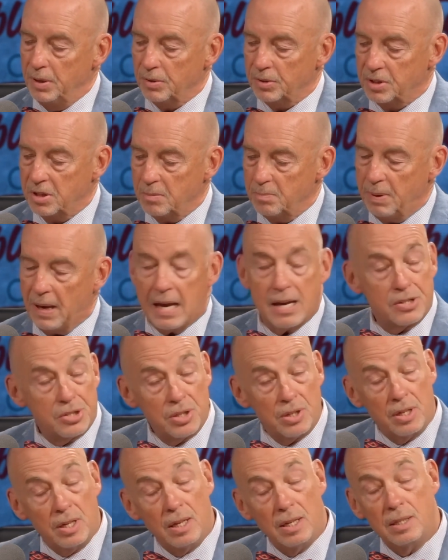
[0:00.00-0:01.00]

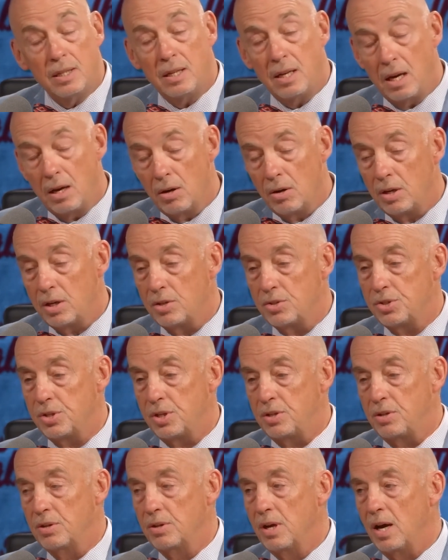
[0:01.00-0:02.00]
capacity in the areas
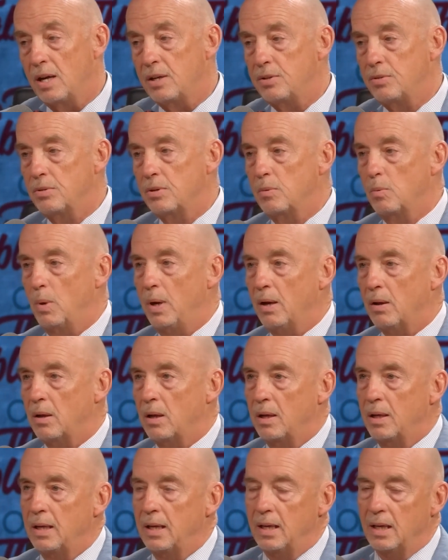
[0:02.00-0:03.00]
that you're not doing
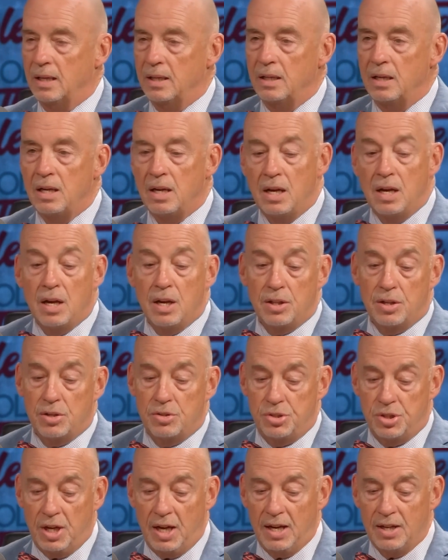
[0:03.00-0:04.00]
well in, the
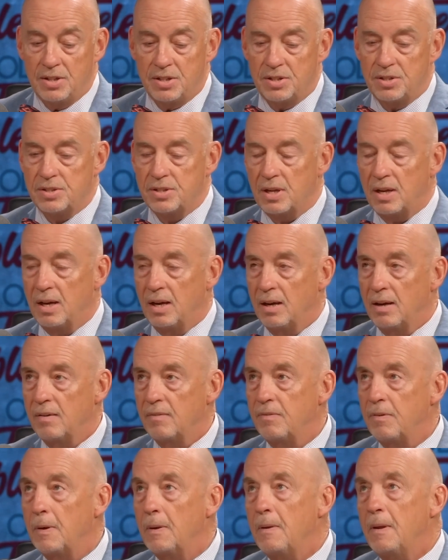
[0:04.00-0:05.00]
chances
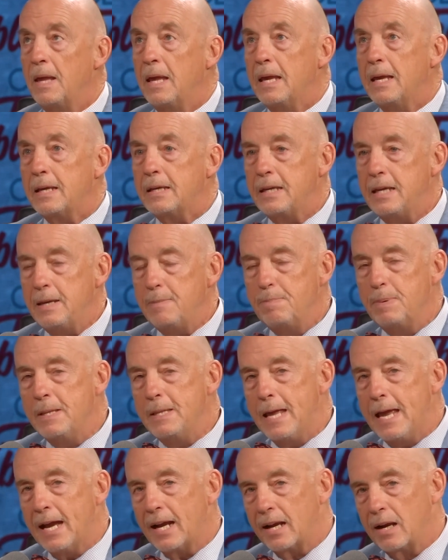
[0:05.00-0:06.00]
of keeping
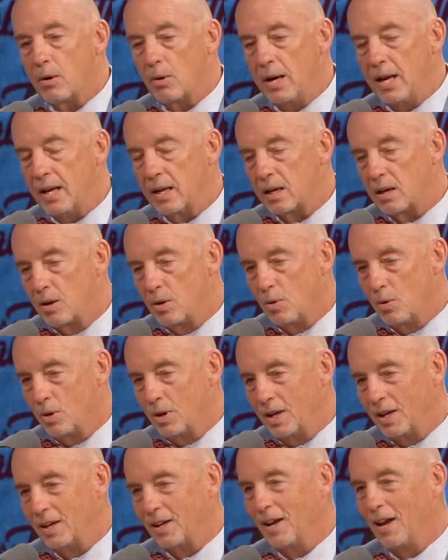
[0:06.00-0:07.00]
that grant
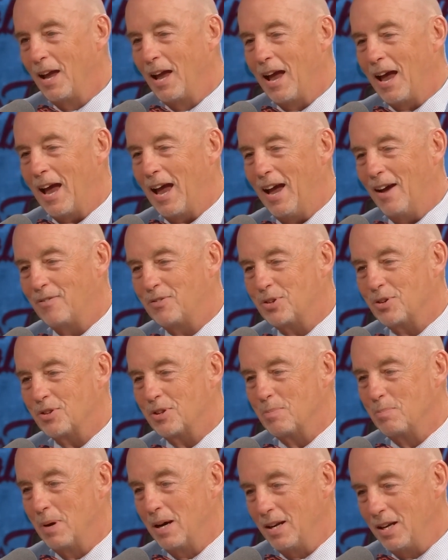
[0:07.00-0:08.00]
going after
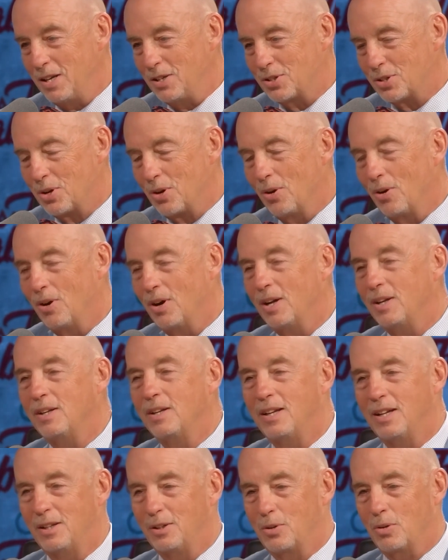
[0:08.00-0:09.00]
the money's gone
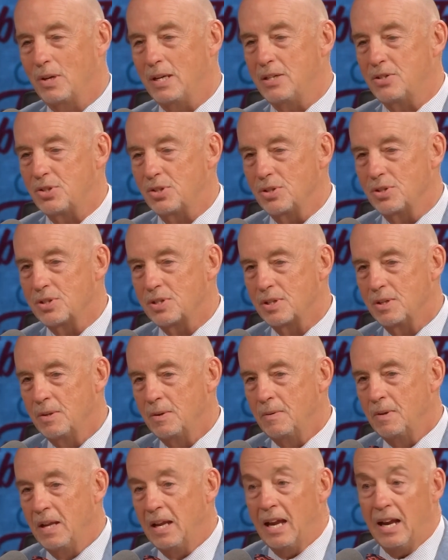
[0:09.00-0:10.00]
increases.
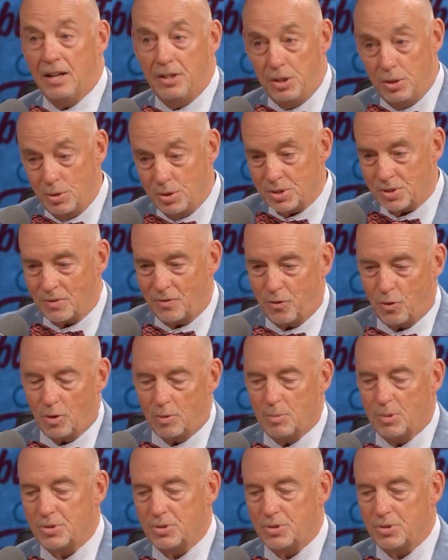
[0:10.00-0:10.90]
And you as a former